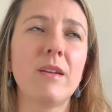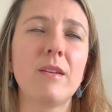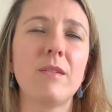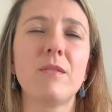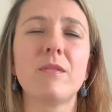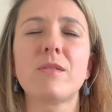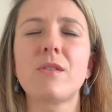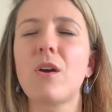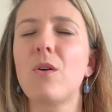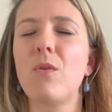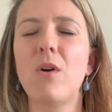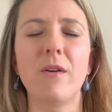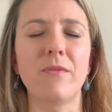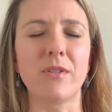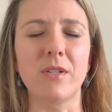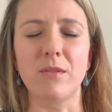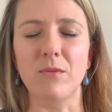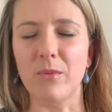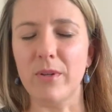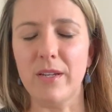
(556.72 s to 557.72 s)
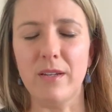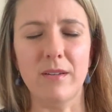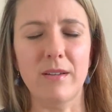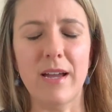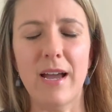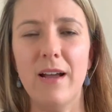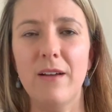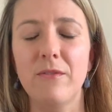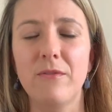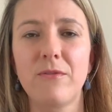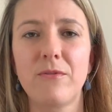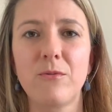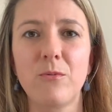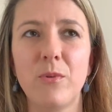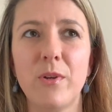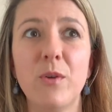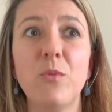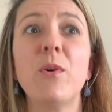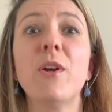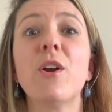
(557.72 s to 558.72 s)
so often we
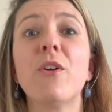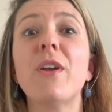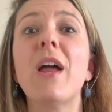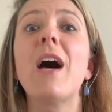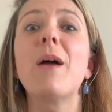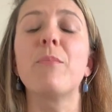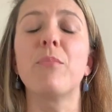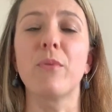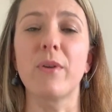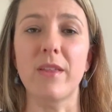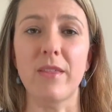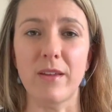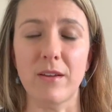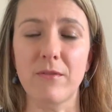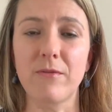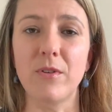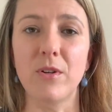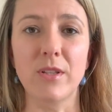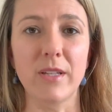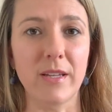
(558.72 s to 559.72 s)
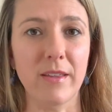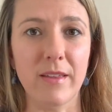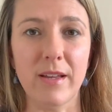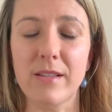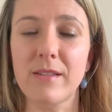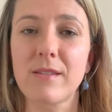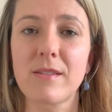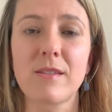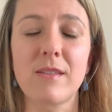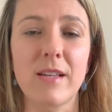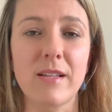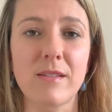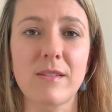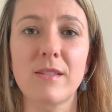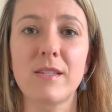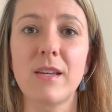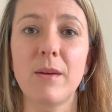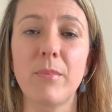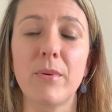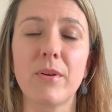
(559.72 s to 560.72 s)
are not breathing fully. That's
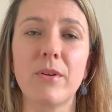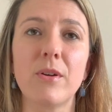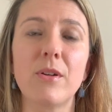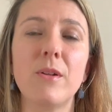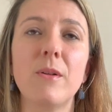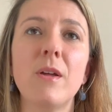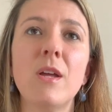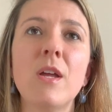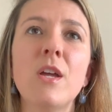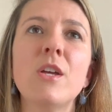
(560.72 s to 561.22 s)
typical.